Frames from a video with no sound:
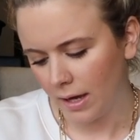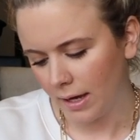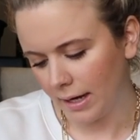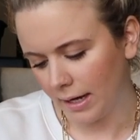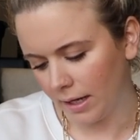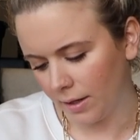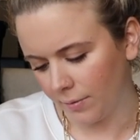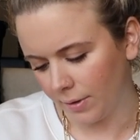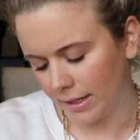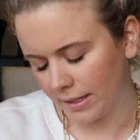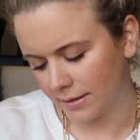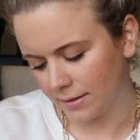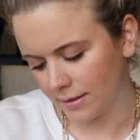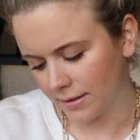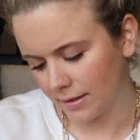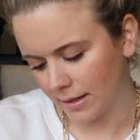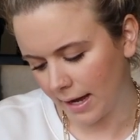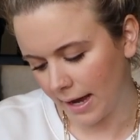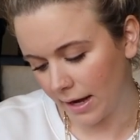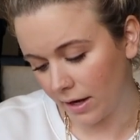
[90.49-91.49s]
Anyways,
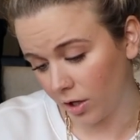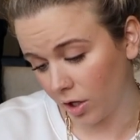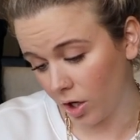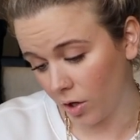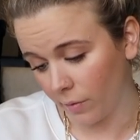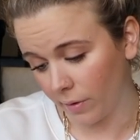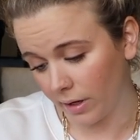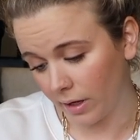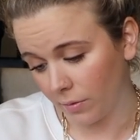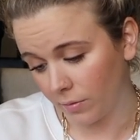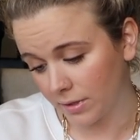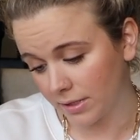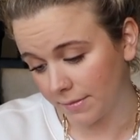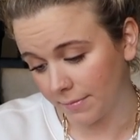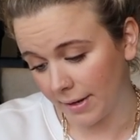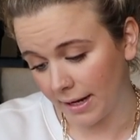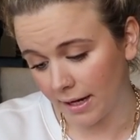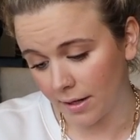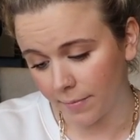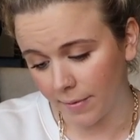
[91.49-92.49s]
I don't know when it was
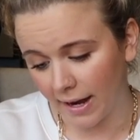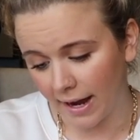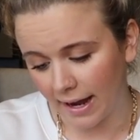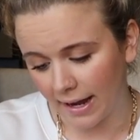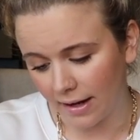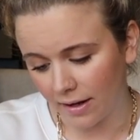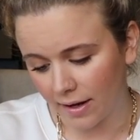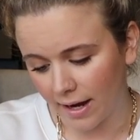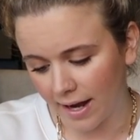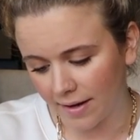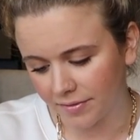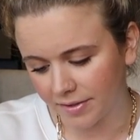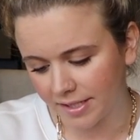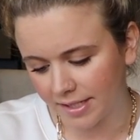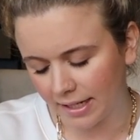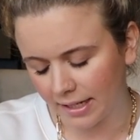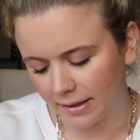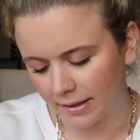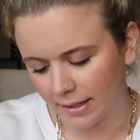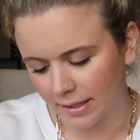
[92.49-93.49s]
made, but I have
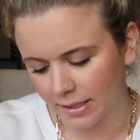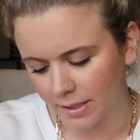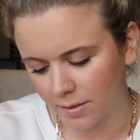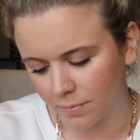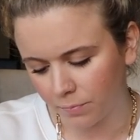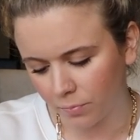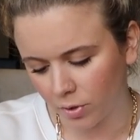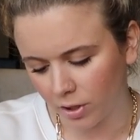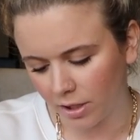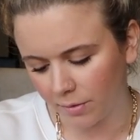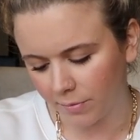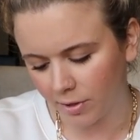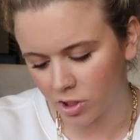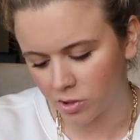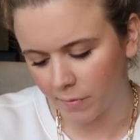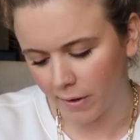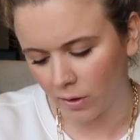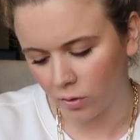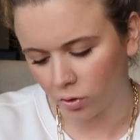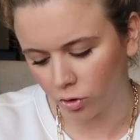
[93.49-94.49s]
seen this pretty
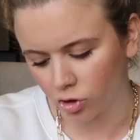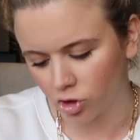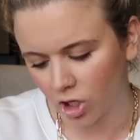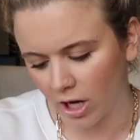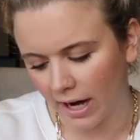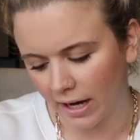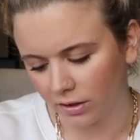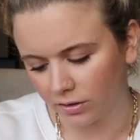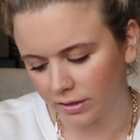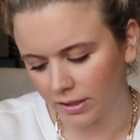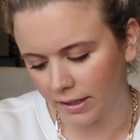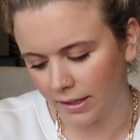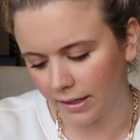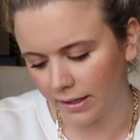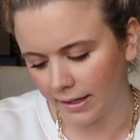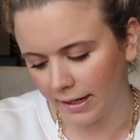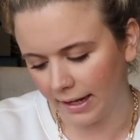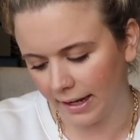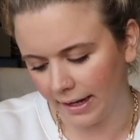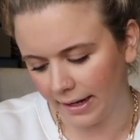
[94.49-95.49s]
much my whole
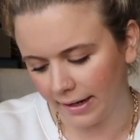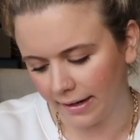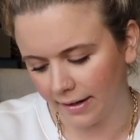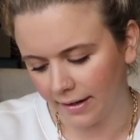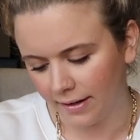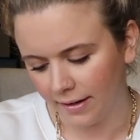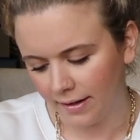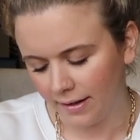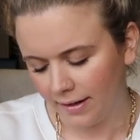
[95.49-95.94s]
childhood, and